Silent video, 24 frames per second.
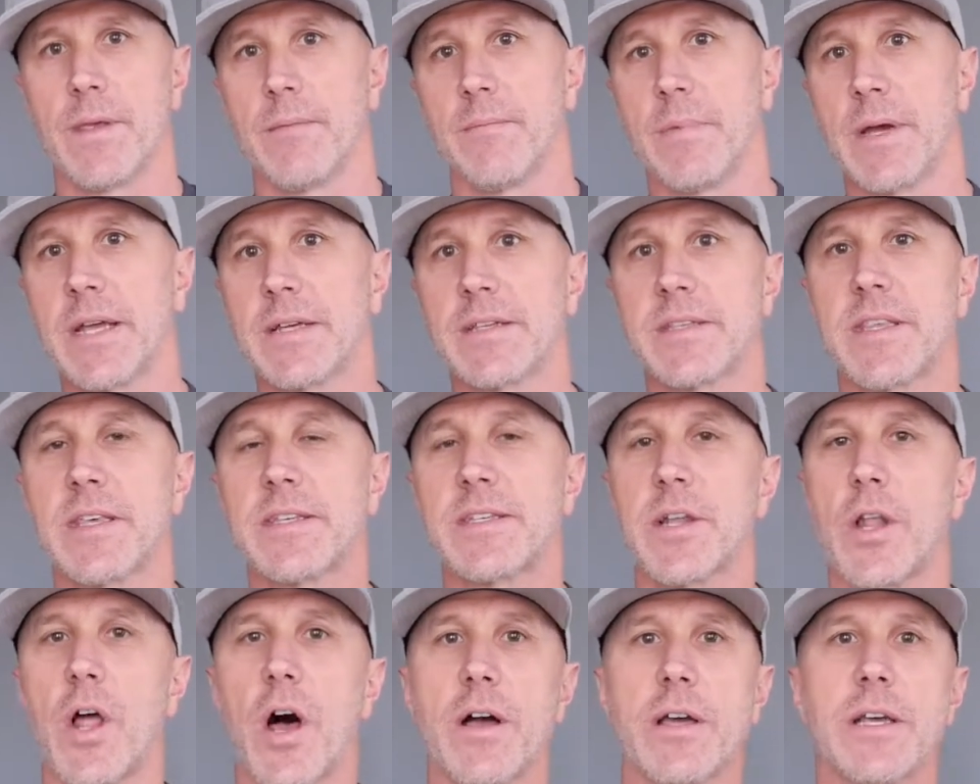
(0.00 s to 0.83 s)
because
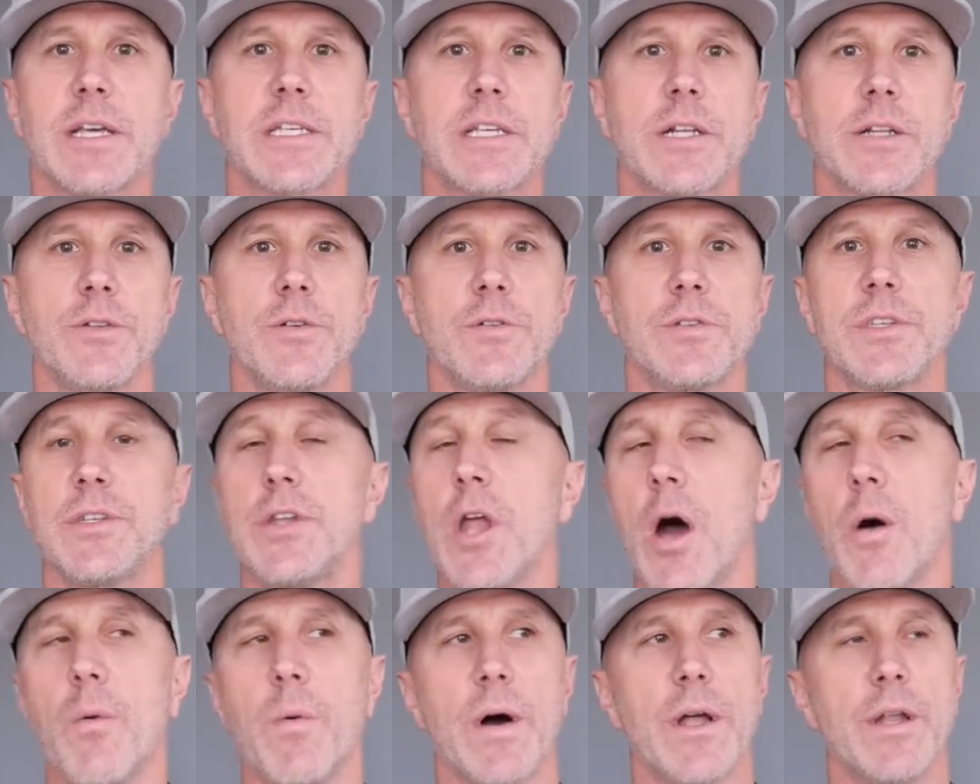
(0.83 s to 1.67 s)
this law excludes
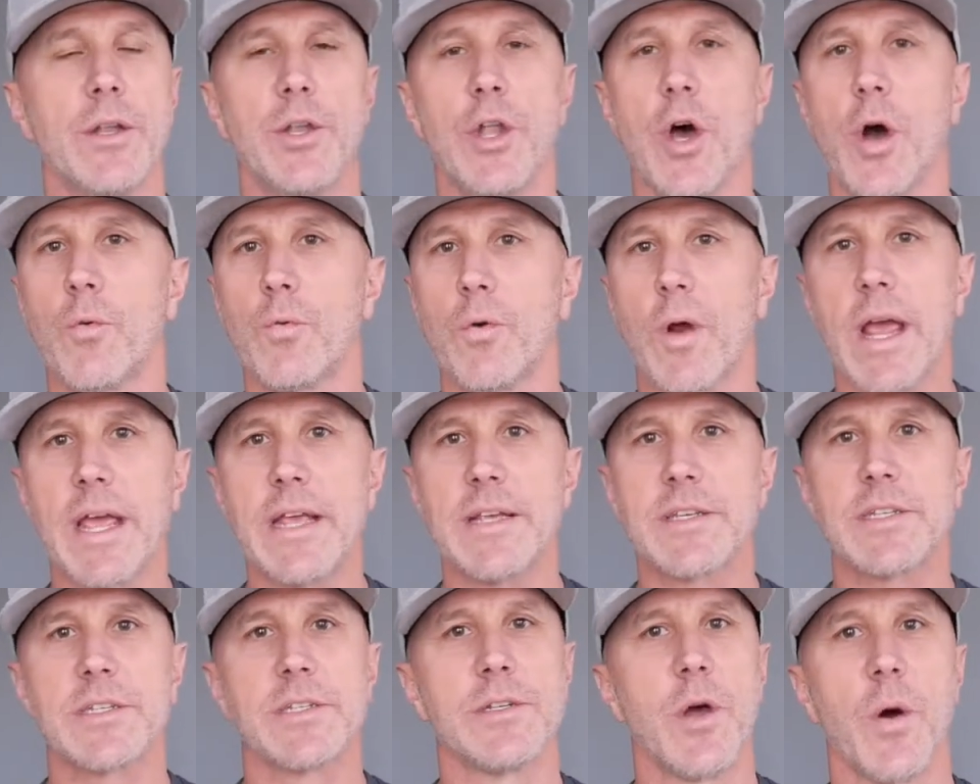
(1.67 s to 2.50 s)
no one, no
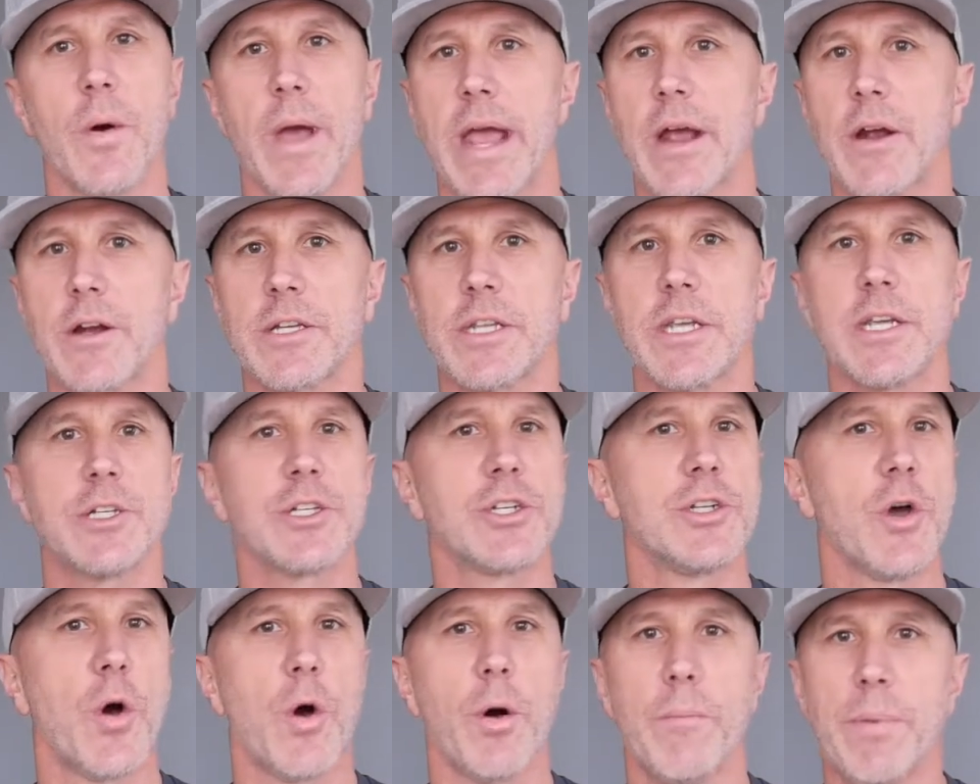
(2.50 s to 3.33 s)
race, no heritage,
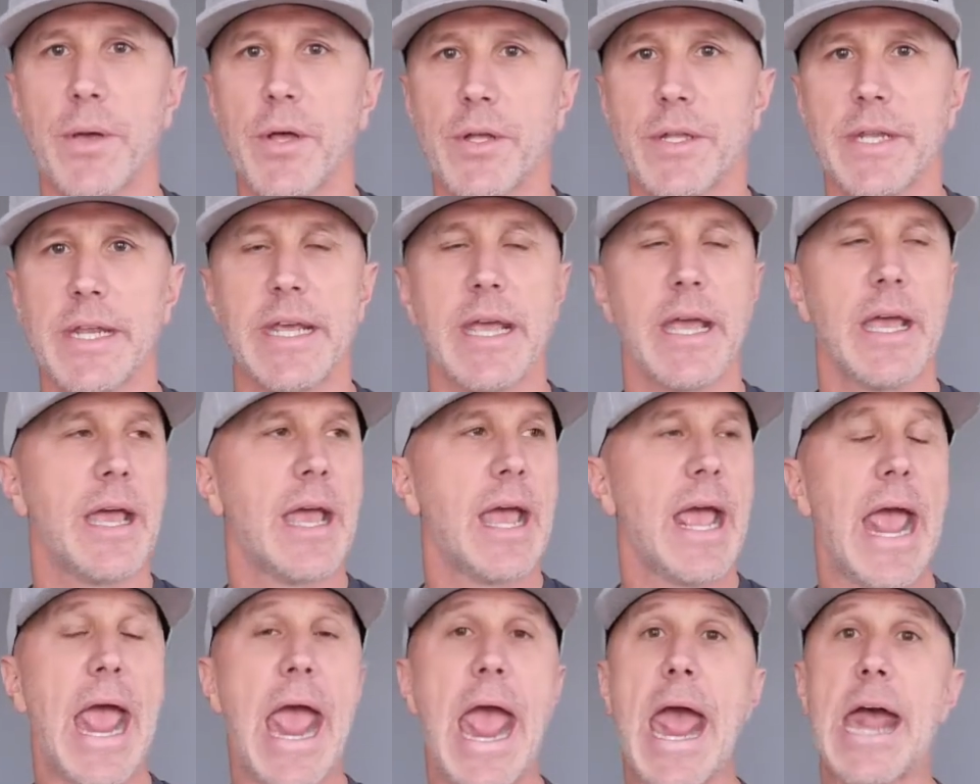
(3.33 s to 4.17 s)
no ability,
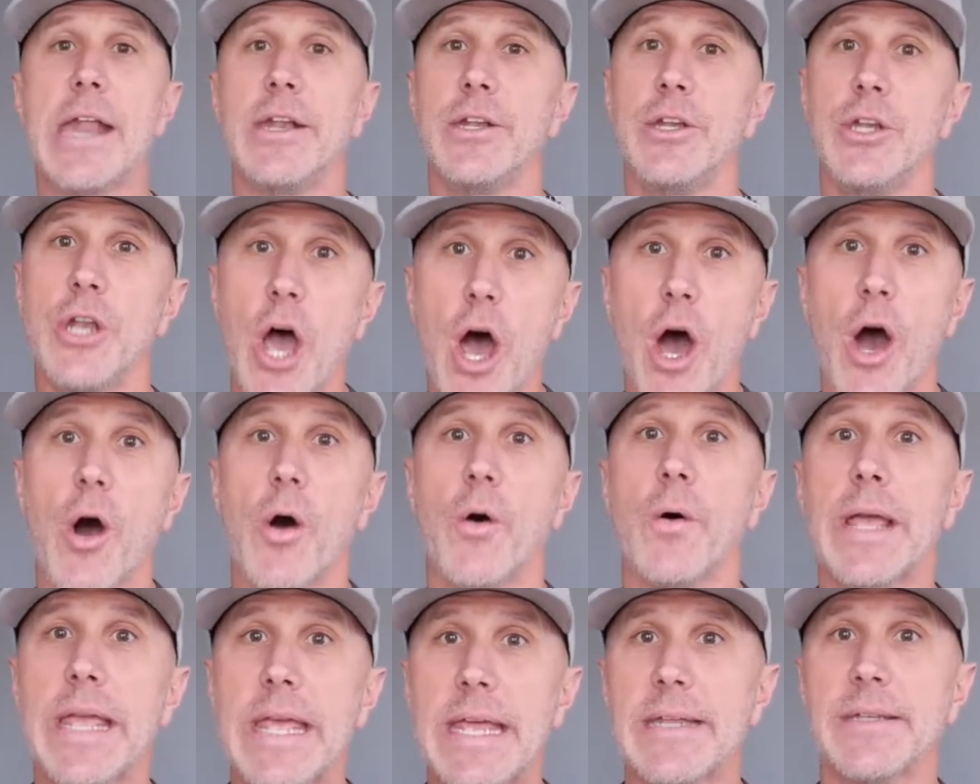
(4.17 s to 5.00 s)
and
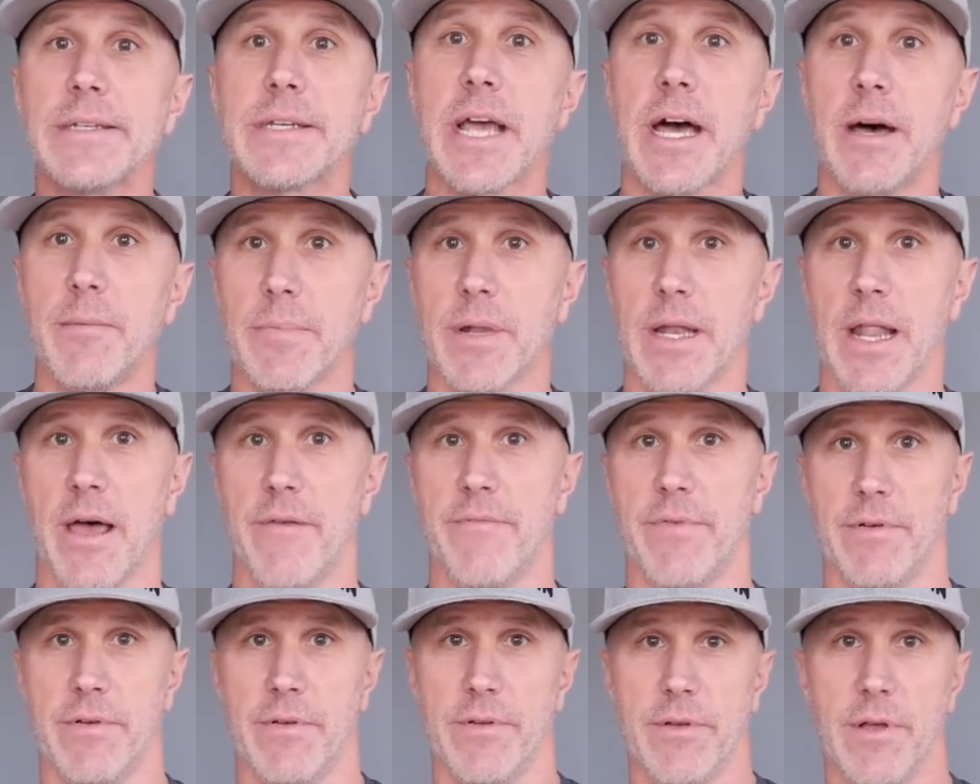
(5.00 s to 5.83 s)
no income
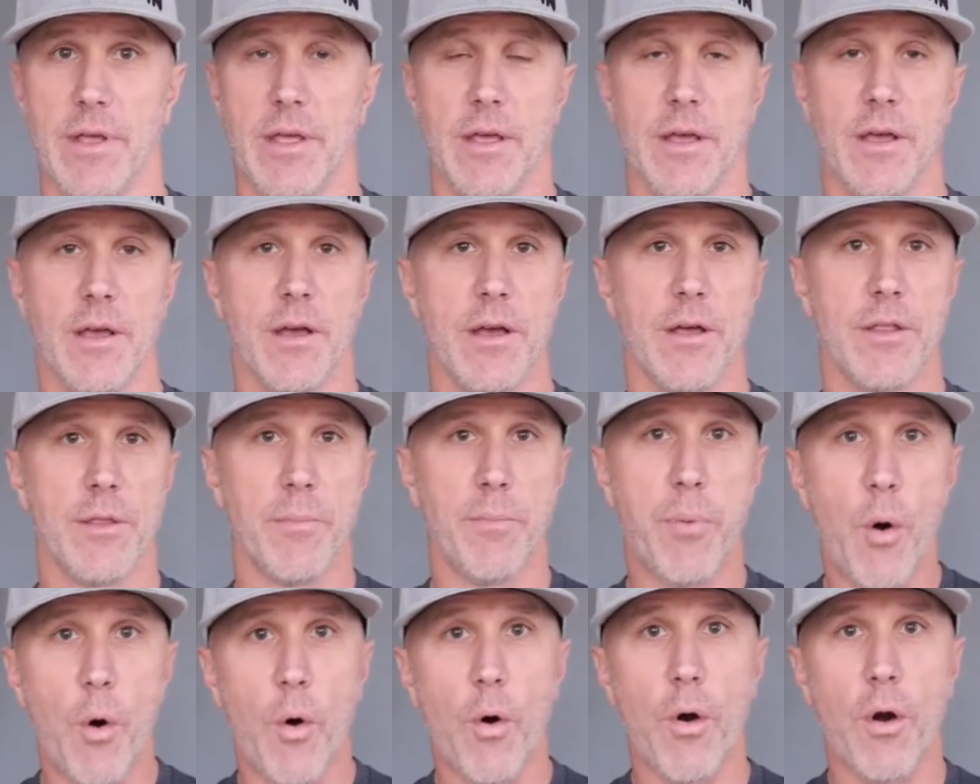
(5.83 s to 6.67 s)
level, the
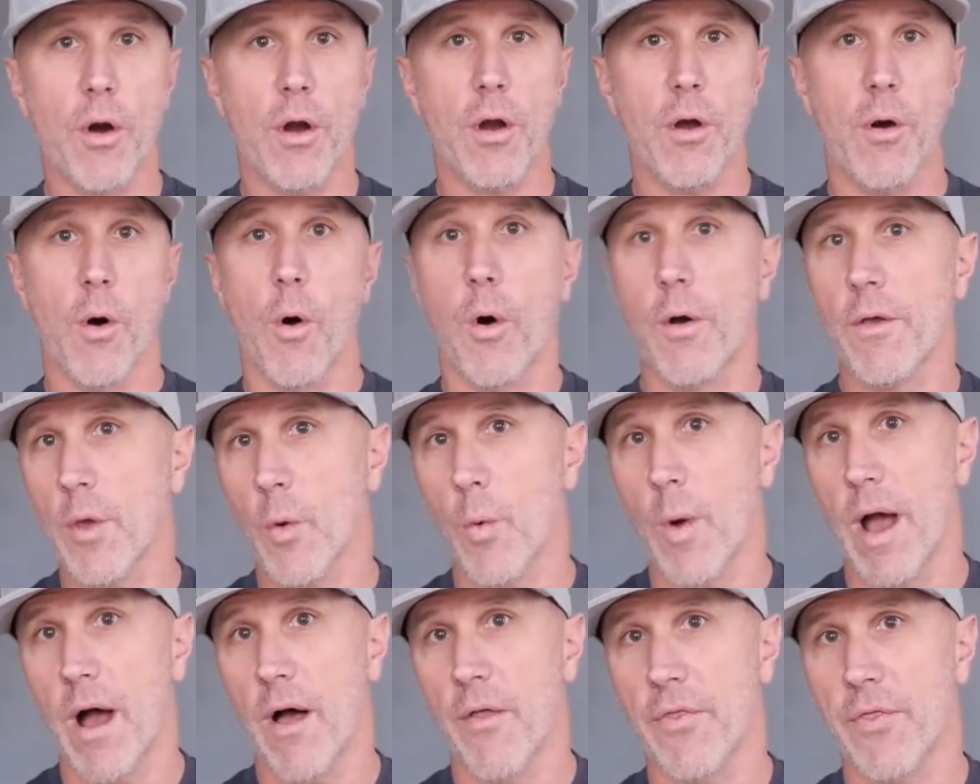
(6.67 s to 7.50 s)
poor or the
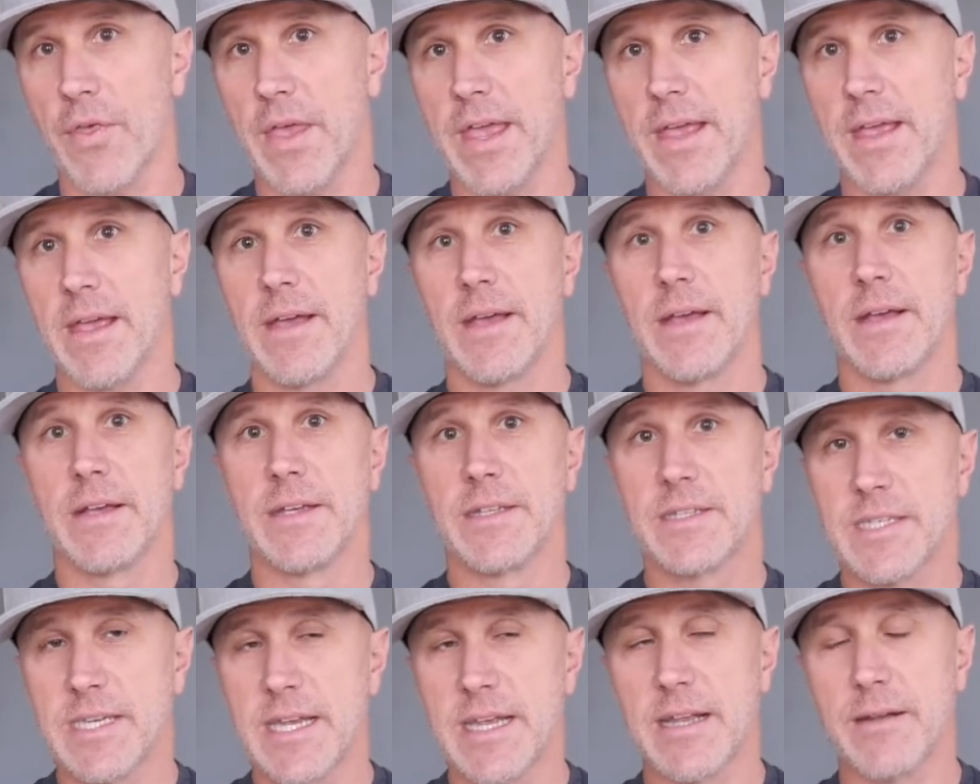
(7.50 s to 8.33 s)
wealthy,
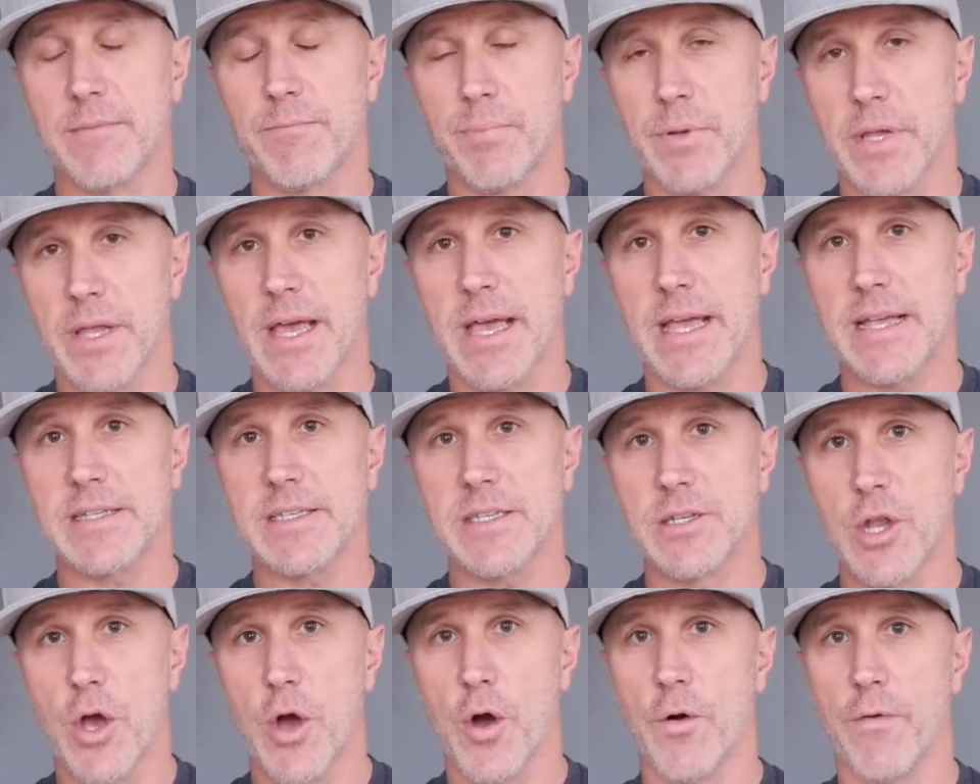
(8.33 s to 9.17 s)
sin
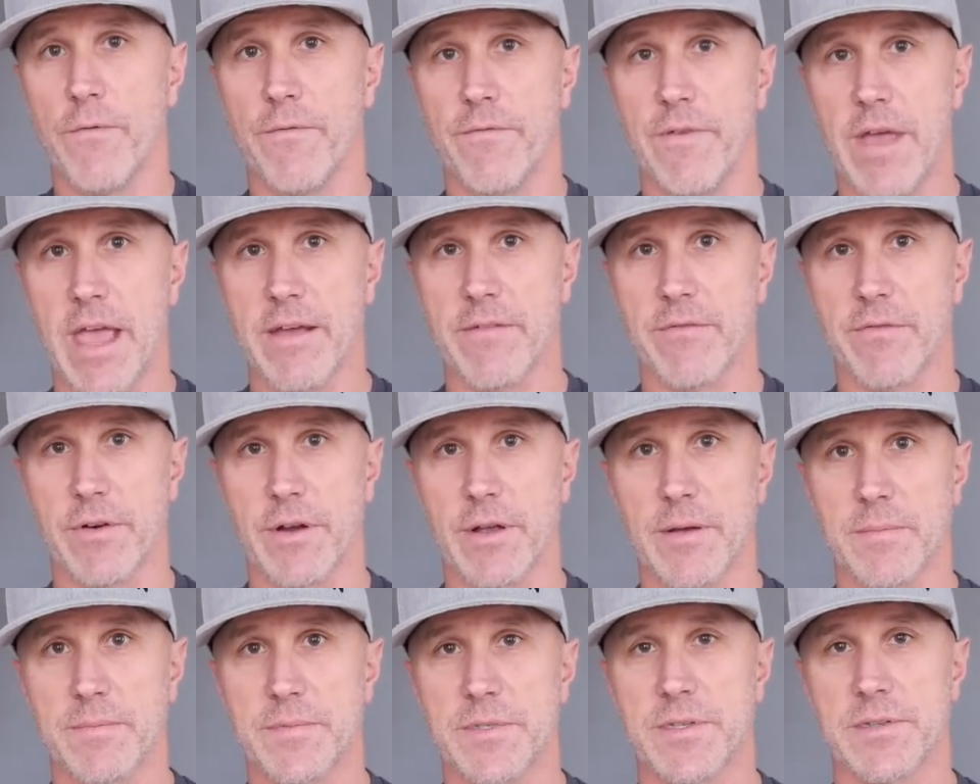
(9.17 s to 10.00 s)
plays no
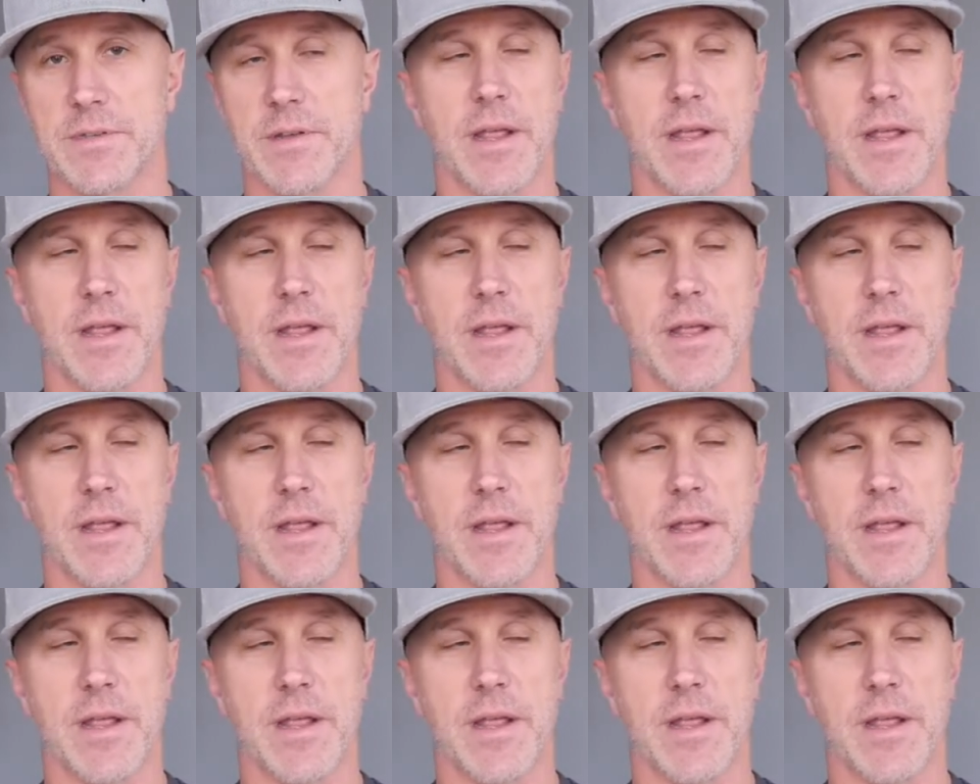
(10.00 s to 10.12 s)
favorites.